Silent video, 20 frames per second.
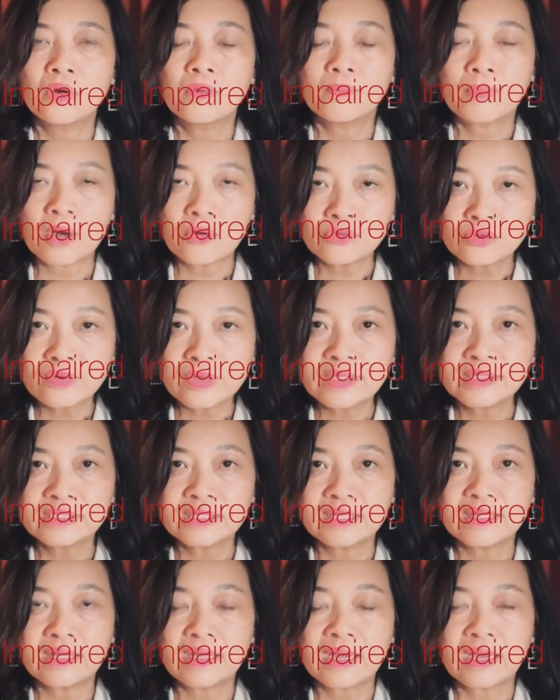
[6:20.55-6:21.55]

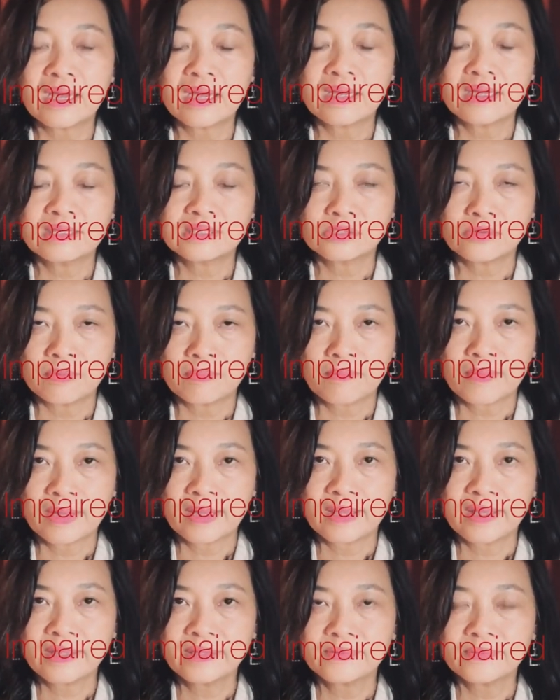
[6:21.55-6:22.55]
boundaries is
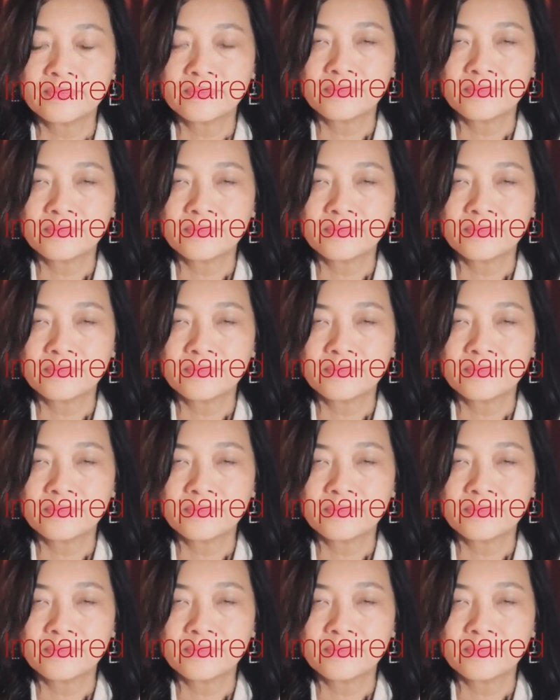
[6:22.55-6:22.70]
repaired,